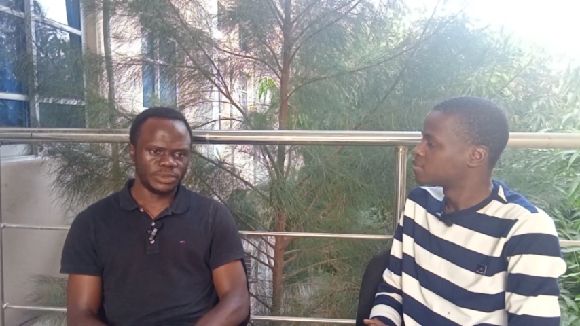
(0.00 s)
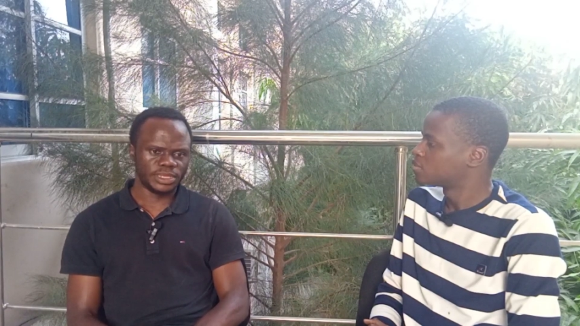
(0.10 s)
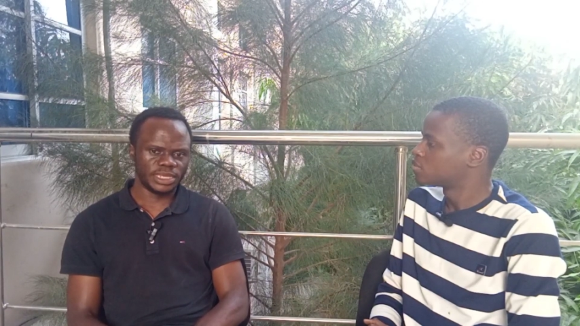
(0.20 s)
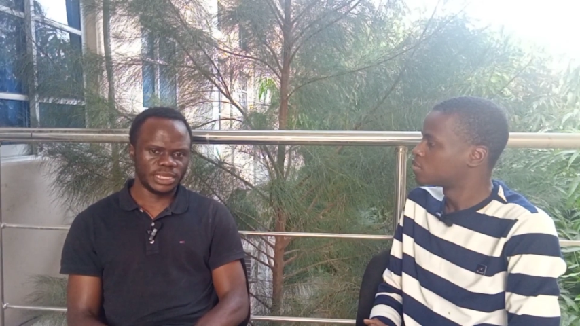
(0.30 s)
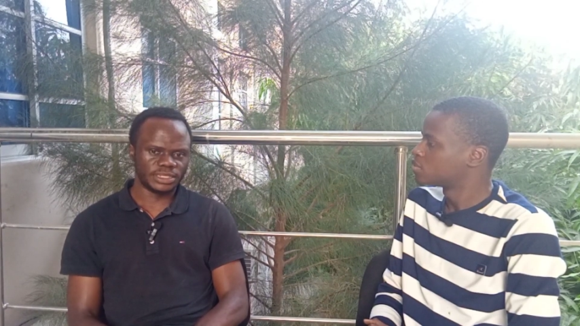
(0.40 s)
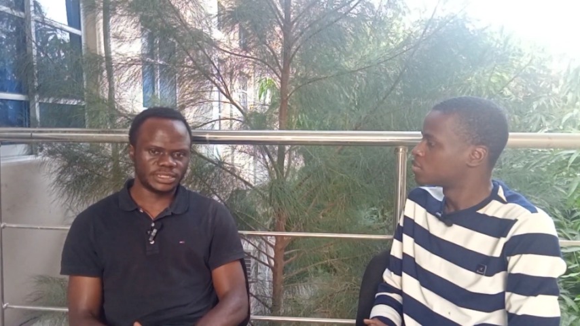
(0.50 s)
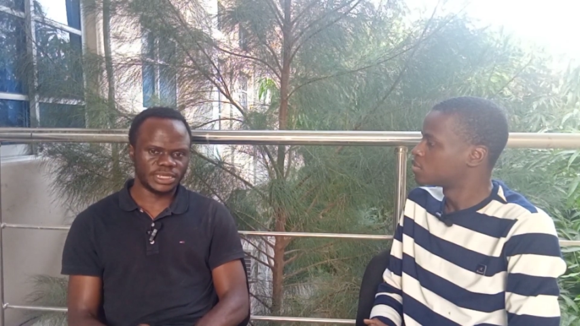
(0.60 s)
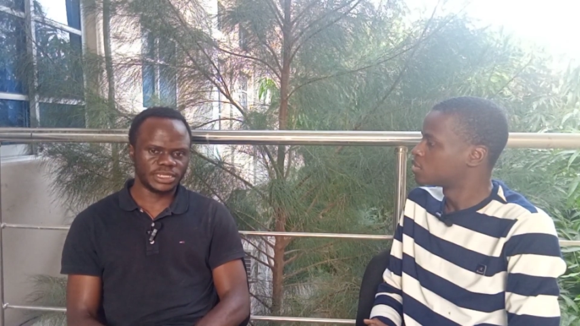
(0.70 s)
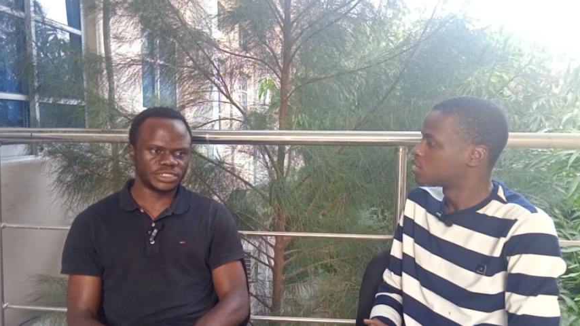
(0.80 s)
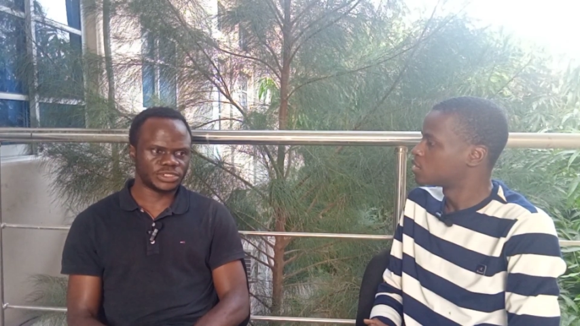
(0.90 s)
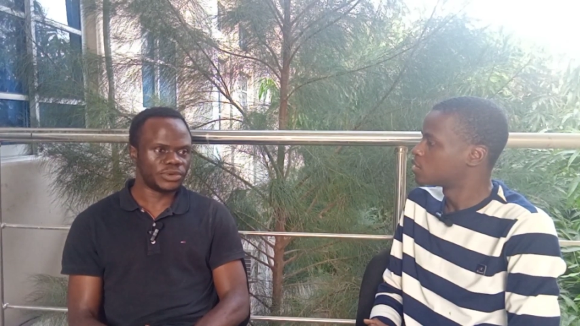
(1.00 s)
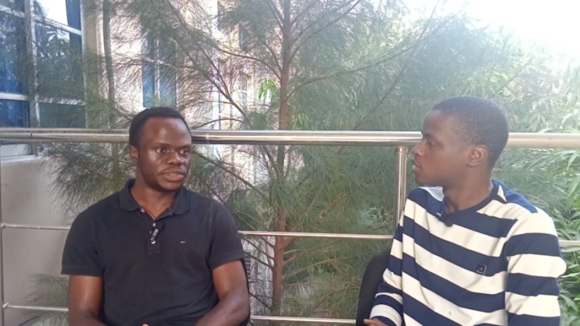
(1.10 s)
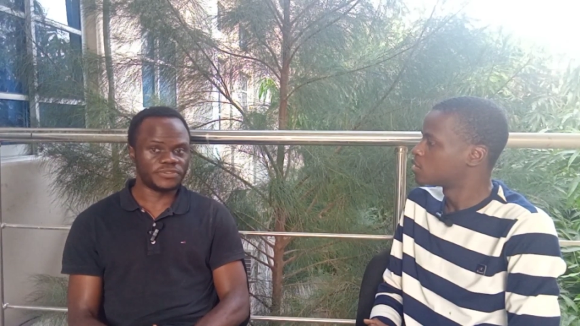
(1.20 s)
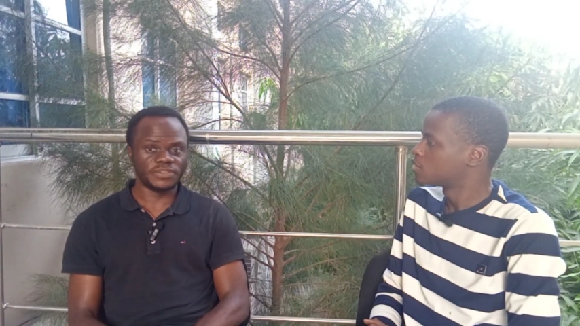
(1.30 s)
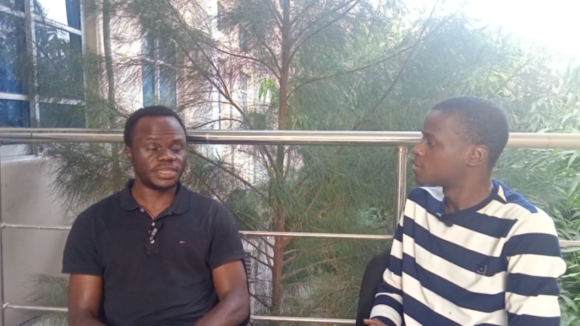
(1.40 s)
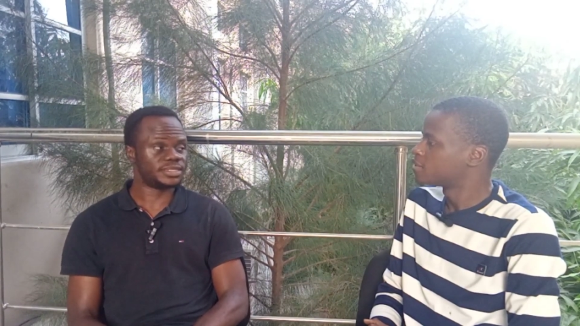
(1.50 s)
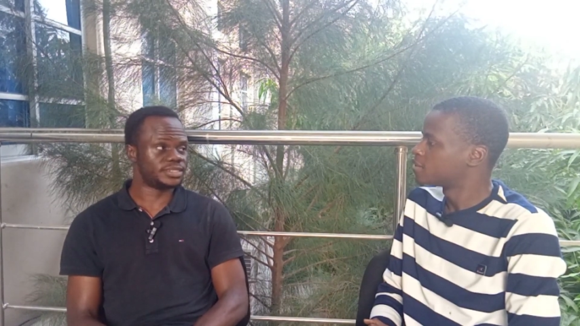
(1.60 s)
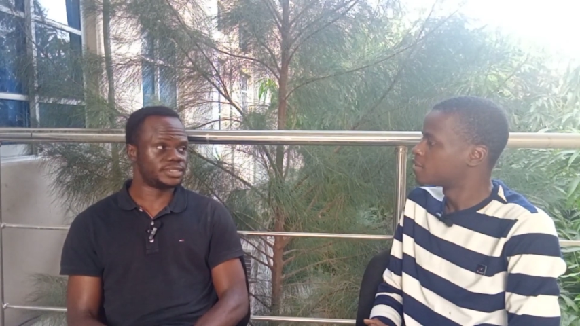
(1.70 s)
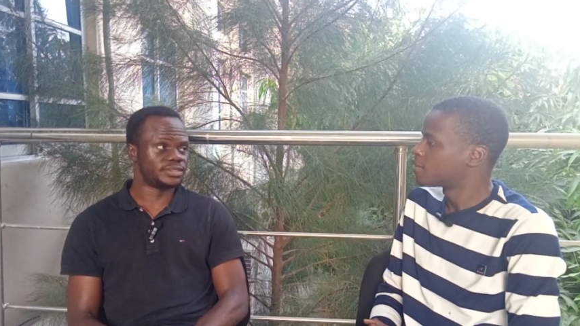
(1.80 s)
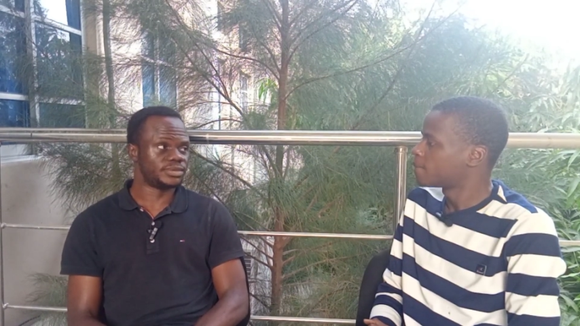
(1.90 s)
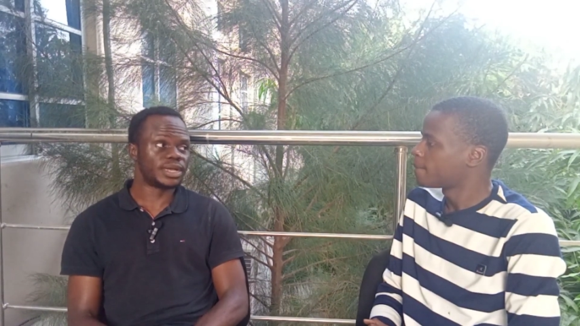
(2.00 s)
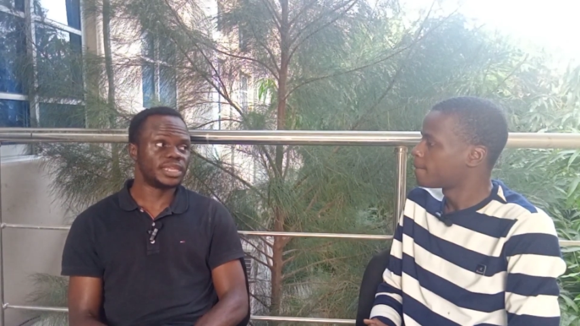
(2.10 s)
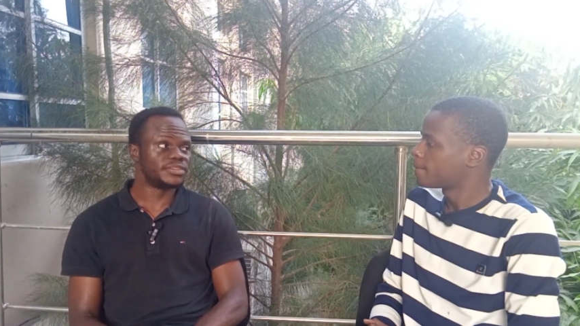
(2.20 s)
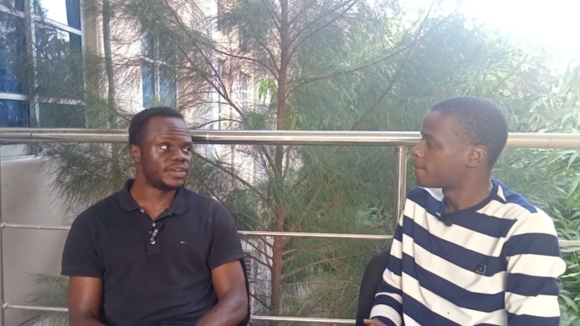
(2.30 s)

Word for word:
Speaker 1: now the stages or the phases, you can